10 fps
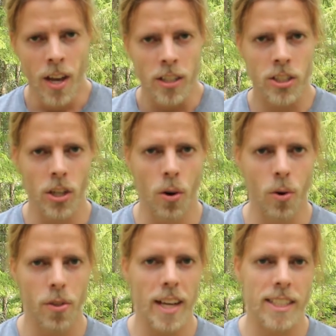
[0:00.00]

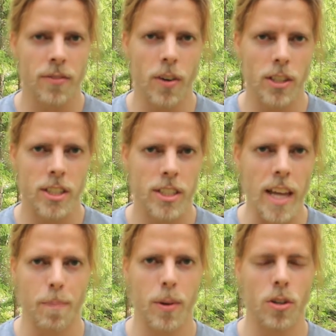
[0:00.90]
So that's the first
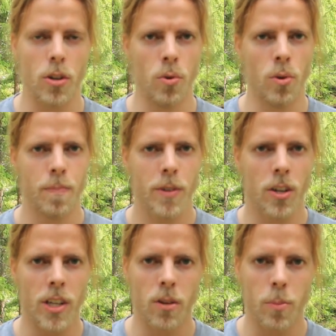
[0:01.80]
step, to
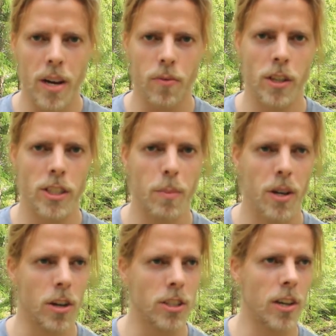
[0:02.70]
cut out breakfast,
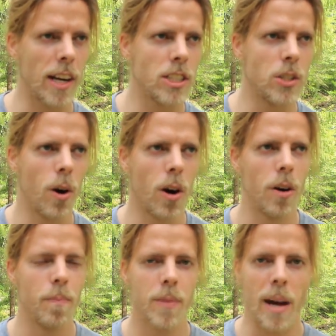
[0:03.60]
because unless you
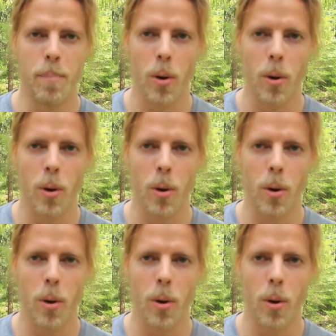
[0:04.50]
are a